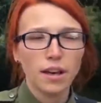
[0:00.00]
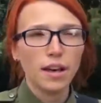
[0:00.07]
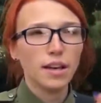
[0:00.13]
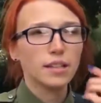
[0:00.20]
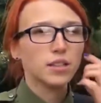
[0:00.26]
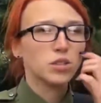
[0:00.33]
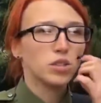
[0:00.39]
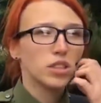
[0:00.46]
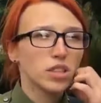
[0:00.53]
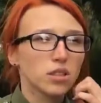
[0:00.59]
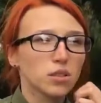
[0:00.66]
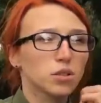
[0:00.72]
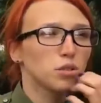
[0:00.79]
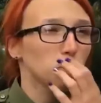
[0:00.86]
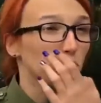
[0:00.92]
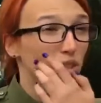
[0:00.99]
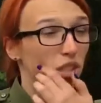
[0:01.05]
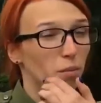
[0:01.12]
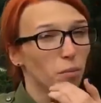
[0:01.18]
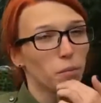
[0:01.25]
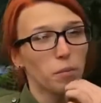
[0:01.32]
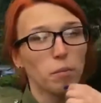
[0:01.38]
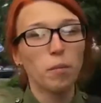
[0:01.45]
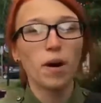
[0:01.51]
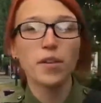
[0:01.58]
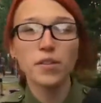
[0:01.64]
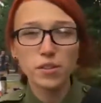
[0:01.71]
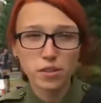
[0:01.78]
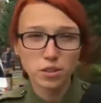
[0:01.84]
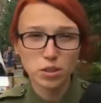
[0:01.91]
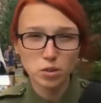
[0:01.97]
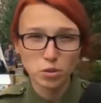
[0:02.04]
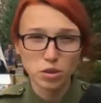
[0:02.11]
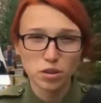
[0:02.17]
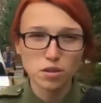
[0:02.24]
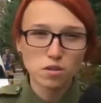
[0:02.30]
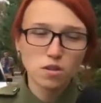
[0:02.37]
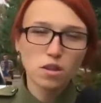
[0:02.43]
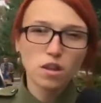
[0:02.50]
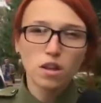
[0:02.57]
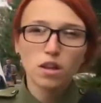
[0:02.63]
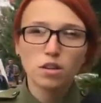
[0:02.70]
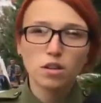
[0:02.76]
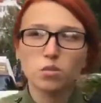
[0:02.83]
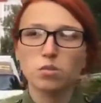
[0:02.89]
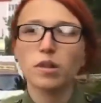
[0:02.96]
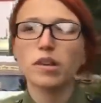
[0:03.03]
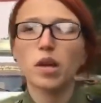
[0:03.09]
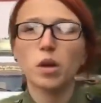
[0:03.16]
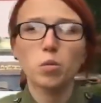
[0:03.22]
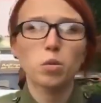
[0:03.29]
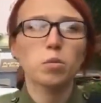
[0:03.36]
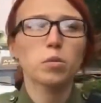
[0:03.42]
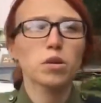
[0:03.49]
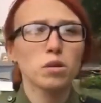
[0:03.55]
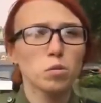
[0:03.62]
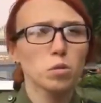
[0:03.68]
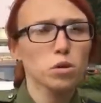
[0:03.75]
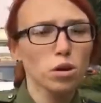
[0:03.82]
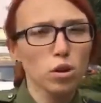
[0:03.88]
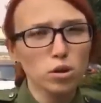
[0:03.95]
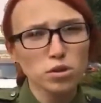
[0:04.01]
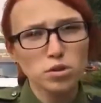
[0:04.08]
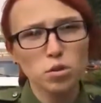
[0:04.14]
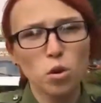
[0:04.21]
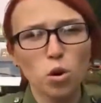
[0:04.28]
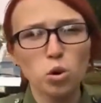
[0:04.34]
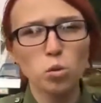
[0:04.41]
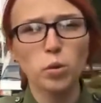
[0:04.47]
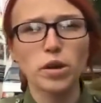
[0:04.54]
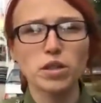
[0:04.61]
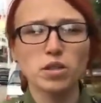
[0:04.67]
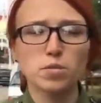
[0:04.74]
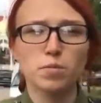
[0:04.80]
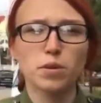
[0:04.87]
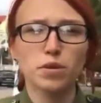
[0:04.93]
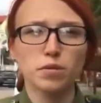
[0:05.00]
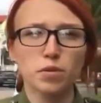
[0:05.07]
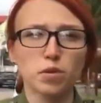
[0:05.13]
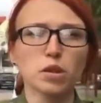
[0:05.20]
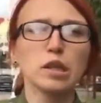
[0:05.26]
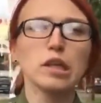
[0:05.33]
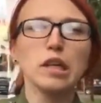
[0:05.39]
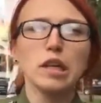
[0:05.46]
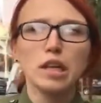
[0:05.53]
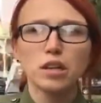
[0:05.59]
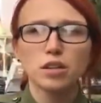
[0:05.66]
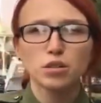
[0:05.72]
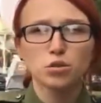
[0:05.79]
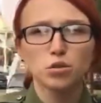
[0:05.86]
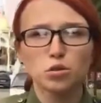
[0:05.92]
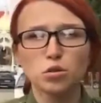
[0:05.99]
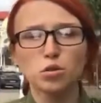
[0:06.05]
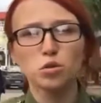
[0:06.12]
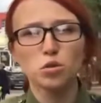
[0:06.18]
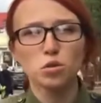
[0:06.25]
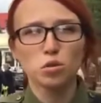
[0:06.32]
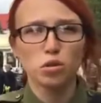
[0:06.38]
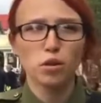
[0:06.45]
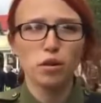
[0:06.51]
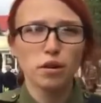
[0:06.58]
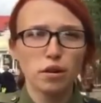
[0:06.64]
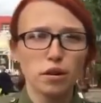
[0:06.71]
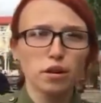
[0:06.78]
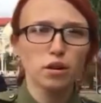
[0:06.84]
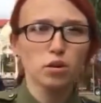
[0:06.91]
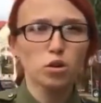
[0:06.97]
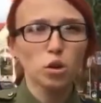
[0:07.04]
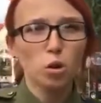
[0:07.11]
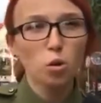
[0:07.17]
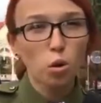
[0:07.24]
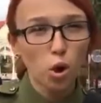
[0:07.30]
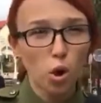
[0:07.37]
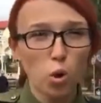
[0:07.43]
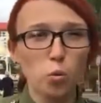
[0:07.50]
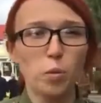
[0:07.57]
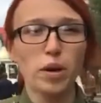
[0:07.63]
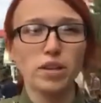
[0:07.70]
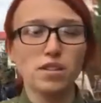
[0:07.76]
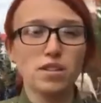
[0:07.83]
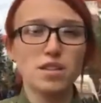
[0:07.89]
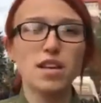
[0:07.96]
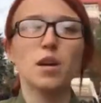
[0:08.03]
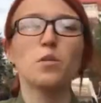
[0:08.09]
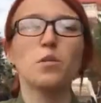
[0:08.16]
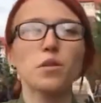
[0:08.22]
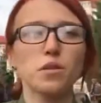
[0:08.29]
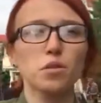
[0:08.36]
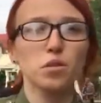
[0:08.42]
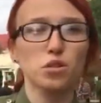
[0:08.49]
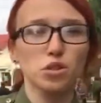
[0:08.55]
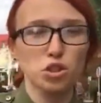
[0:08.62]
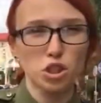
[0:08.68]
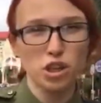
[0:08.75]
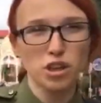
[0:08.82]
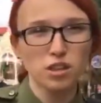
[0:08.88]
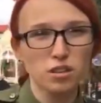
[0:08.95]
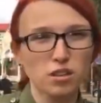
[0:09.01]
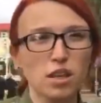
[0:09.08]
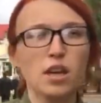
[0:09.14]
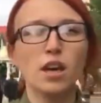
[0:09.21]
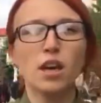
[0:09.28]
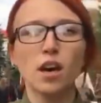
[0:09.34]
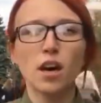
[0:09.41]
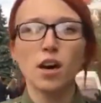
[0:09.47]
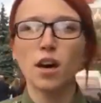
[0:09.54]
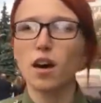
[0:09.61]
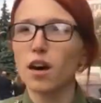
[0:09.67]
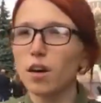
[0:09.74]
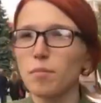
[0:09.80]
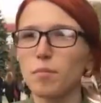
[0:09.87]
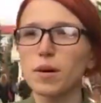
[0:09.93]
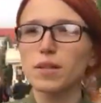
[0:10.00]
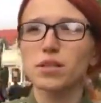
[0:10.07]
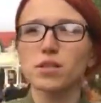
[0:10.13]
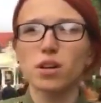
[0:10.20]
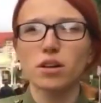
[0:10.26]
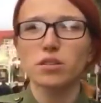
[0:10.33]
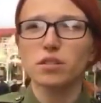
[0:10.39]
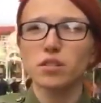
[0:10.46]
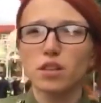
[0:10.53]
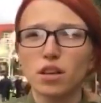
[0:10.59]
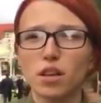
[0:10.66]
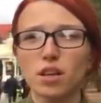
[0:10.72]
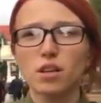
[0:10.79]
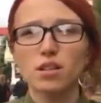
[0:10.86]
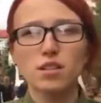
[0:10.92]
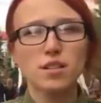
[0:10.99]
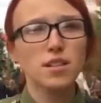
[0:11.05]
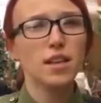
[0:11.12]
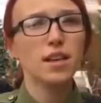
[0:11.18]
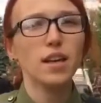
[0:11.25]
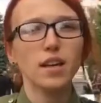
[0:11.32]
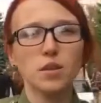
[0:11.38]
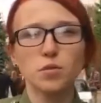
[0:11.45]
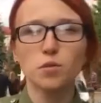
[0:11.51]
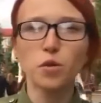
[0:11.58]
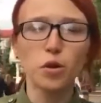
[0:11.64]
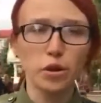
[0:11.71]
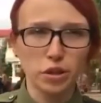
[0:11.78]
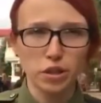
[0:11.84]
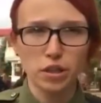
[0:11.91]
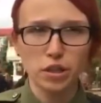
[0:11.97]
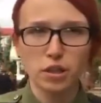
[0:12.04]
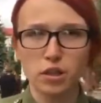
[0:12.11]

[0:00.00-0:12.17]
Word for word: and you need to do some mother duties, Ukrainian women will also always prefer to uh, go home and stay with her child, uh, but not stay at work,